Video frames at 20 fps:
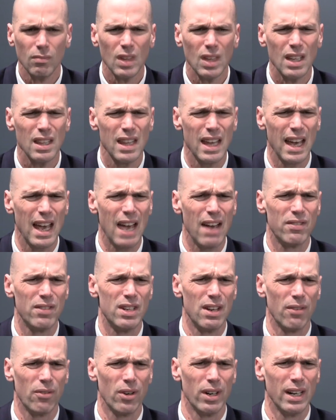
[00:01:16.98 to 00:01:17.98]
They have
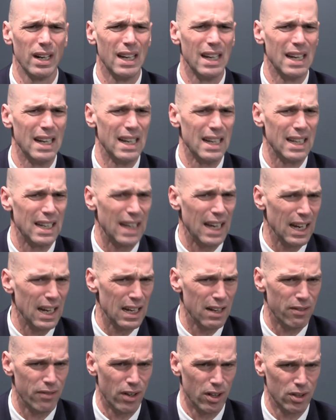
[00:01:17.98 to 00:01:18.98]
different
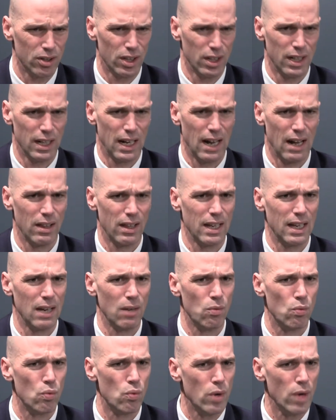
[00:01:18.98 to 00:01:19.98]
kidney function, how they
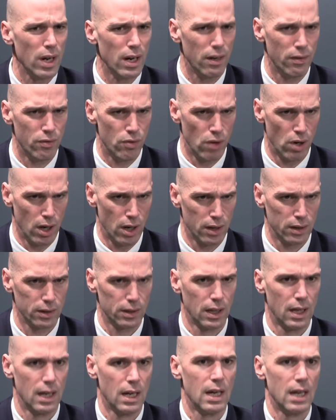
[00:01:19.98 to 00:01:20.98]
get rid of
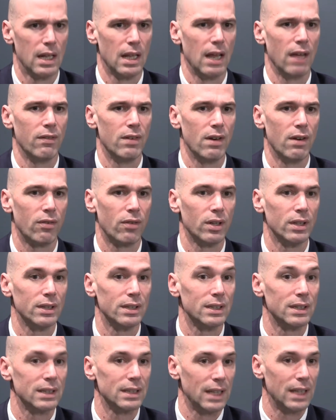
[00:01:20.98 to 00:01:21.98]
drugs. They have different
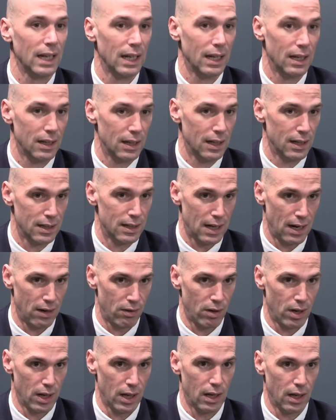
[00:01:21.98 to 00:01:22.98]
skin
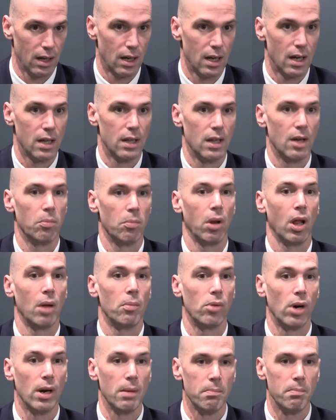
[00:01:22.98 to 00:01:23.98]
integrity. Their
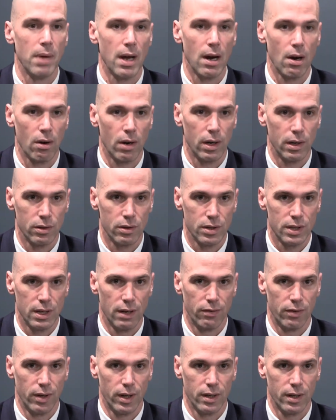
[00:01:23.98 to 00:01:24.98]
blood-brain barrier is
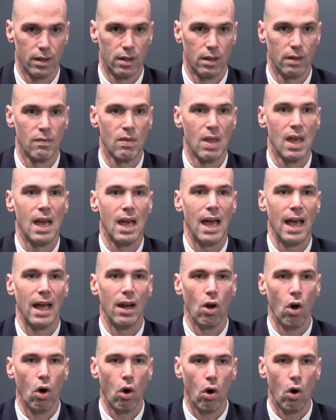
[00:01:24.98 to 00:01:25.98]
different.
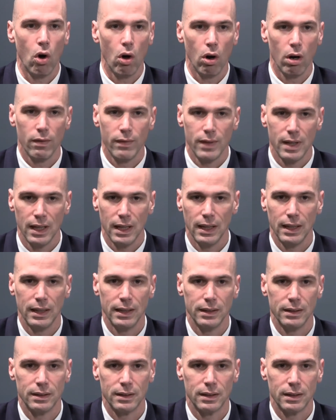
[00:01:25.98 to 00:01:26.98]
And all of
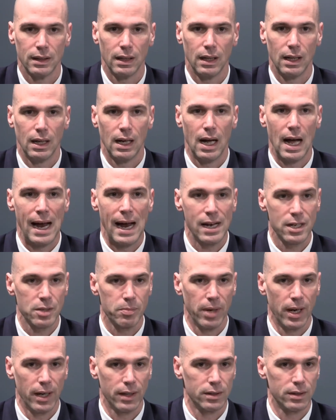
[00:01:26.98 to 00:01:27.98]
these
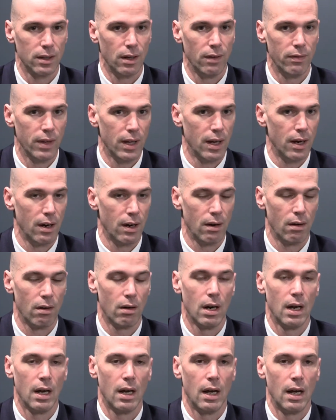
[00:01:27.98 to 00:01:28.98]
aspects of their
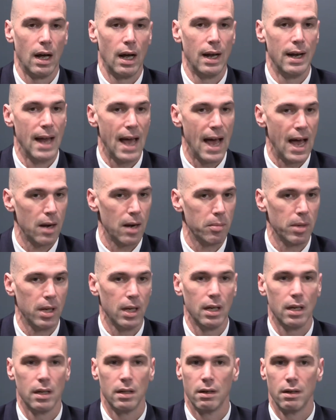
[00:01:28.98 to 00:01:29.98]

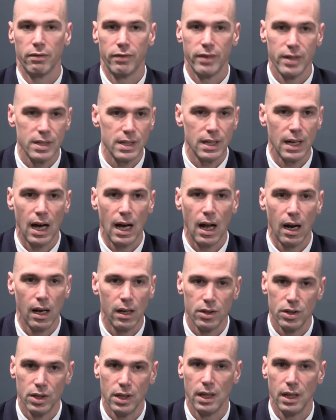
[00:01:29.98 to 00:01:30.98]
anatomy and their
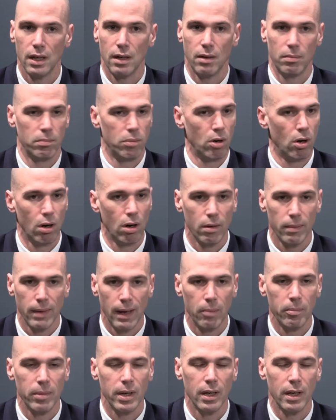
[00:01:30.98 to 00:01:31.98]
physiology and a part
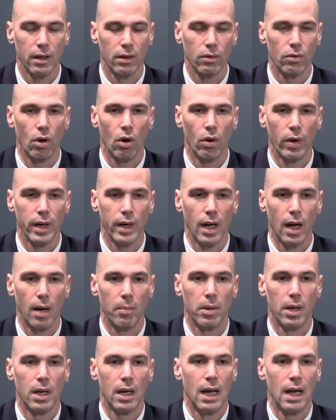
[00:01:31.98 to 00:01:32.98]
about growing
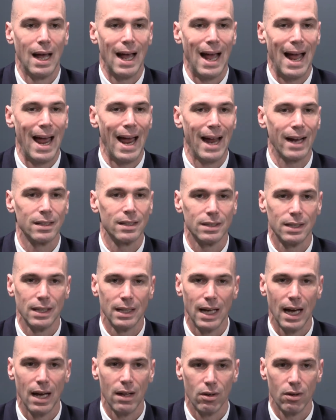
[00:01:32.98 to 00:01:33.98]
up acts
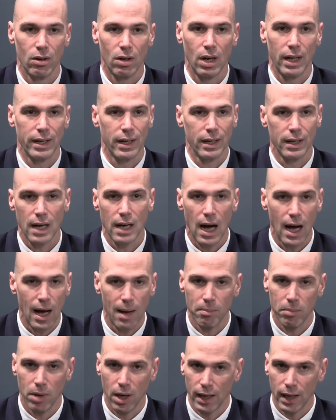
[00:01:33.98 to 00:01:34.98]
together like a
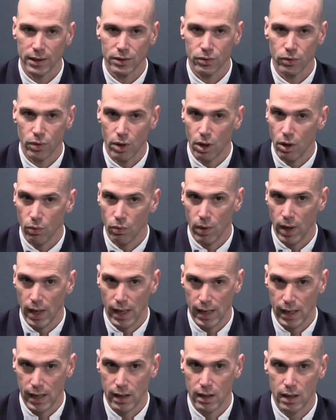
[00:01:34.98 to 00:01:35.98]
complex
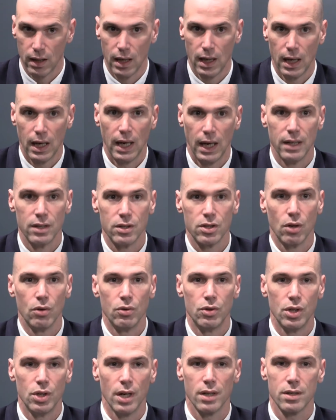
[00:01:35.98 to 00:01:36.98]
roadway. And so
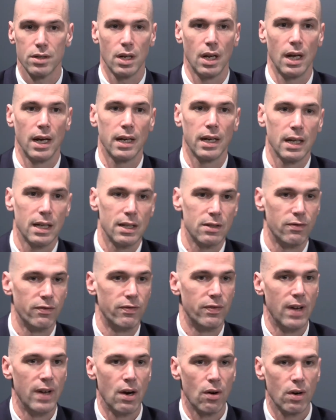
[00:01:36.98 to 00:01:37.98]
just like it's
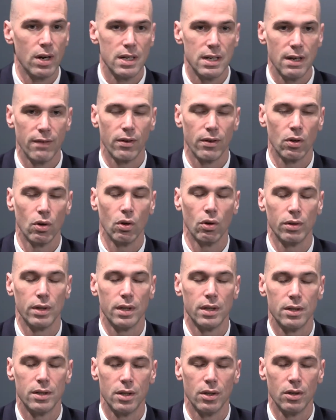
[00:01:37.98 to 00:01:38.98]
very difficult
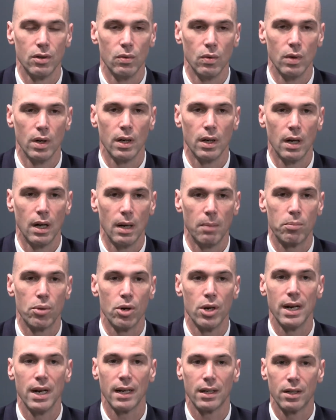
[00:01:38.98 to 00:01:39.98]
to
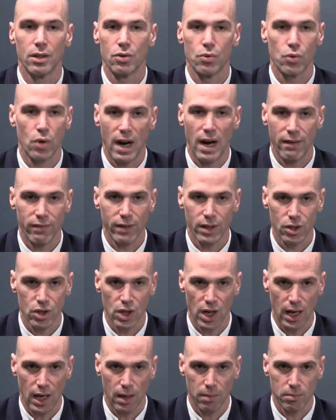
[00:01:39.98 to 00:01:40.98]
predict traffic
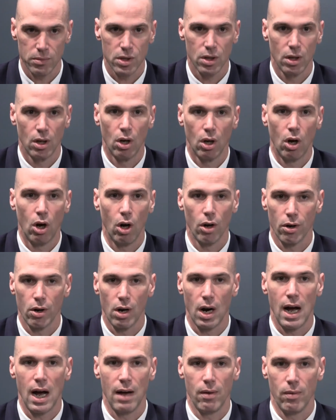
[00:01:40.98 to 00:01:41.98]
jams on our
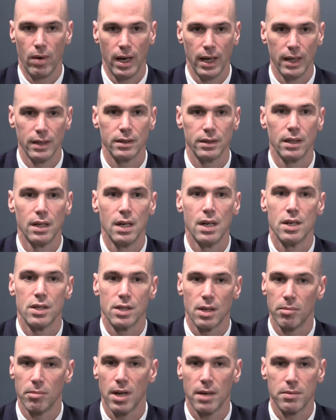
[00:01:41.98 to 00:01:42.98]
highways,
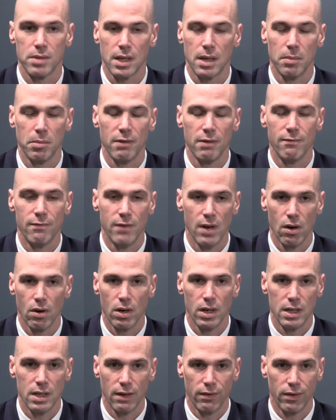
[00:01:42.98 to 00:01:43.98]
sometimes it can be
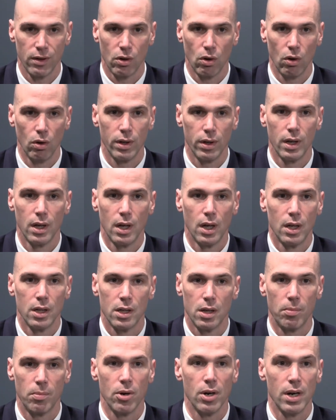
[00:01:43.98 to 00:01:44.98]
very difficult
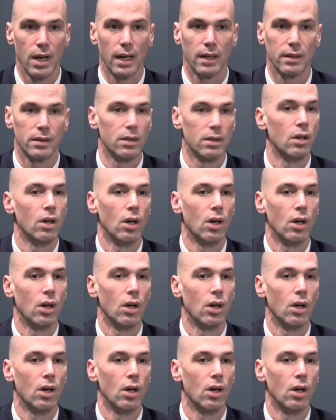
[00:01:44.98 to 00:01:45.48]
to predict